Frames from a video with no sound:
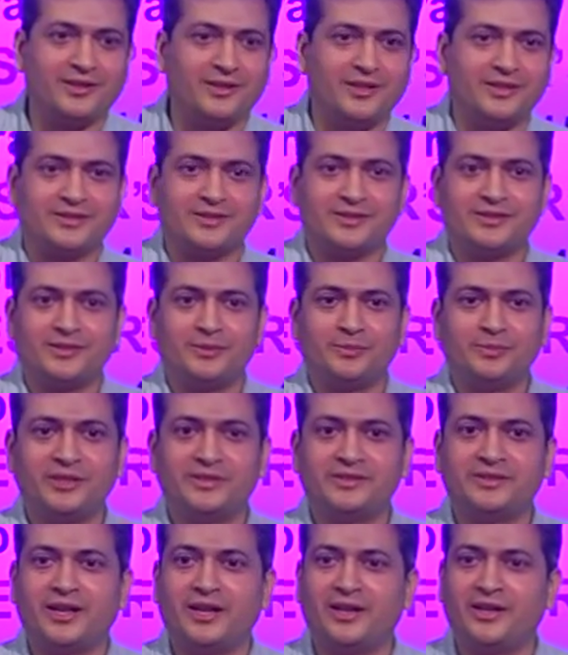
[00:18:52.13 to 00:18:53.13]
Let's say
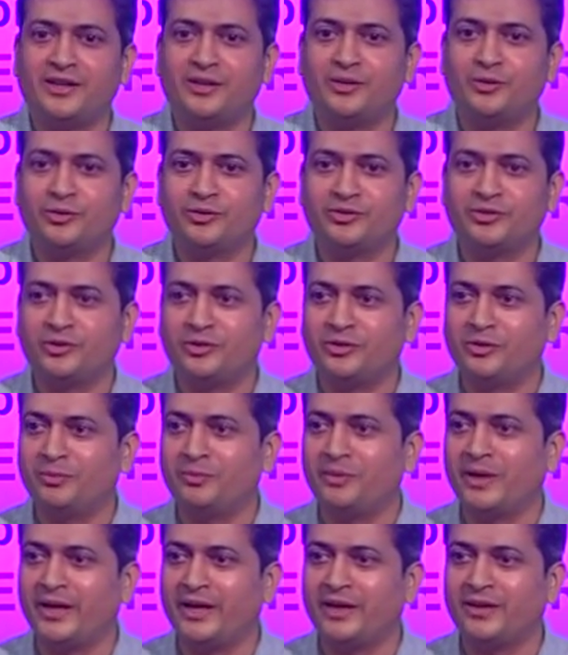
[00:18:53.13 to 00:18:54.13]
somebody's salary goes into the
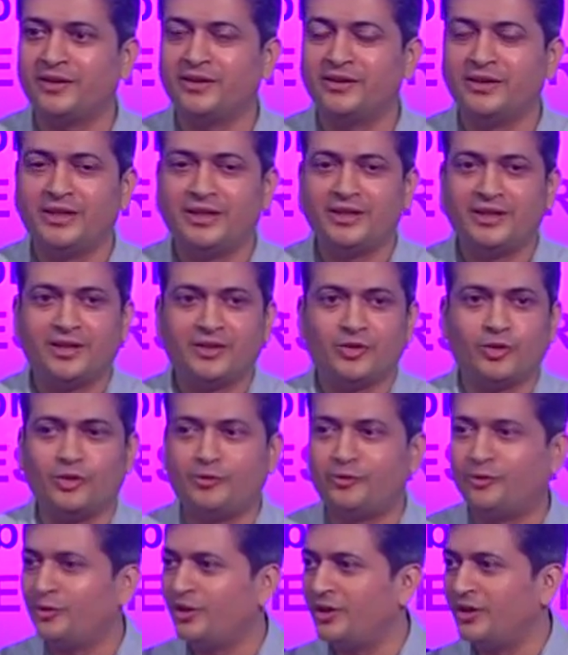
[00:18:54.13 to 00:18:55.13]
bank, or
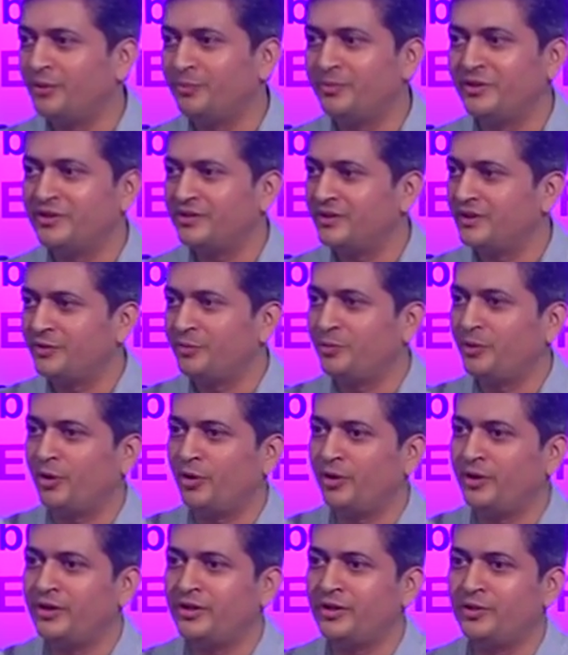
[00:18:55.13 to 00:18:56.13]
if you run a business,
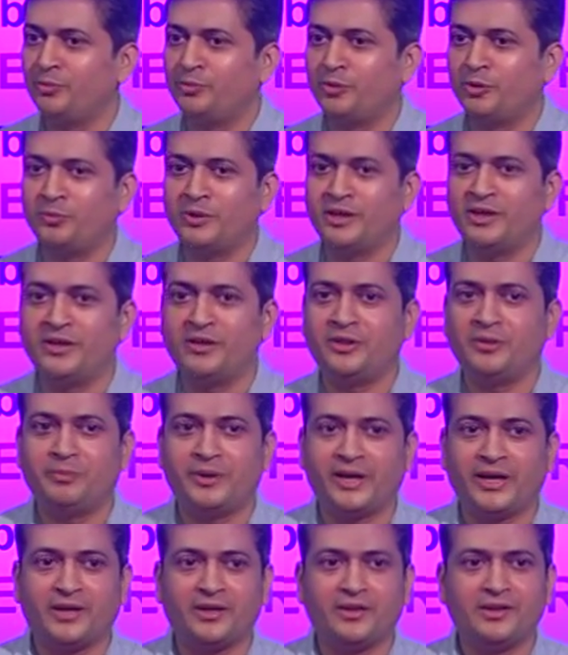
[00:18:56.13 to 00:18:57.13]
periodically you put money in the
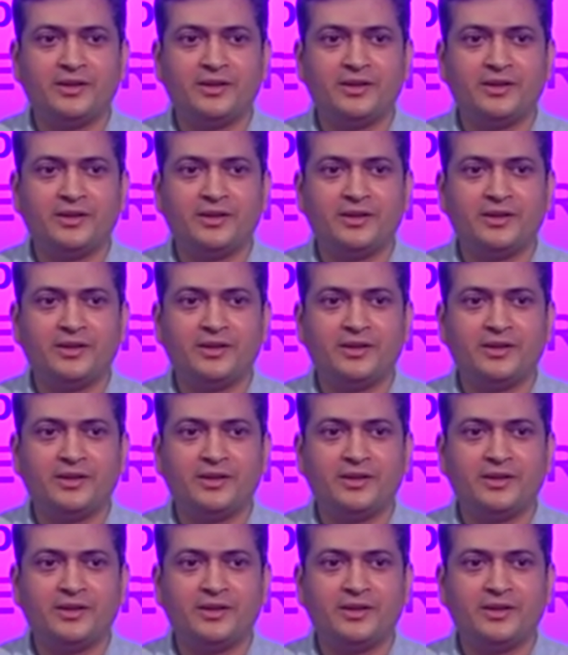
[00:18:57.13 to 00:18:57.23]
bank.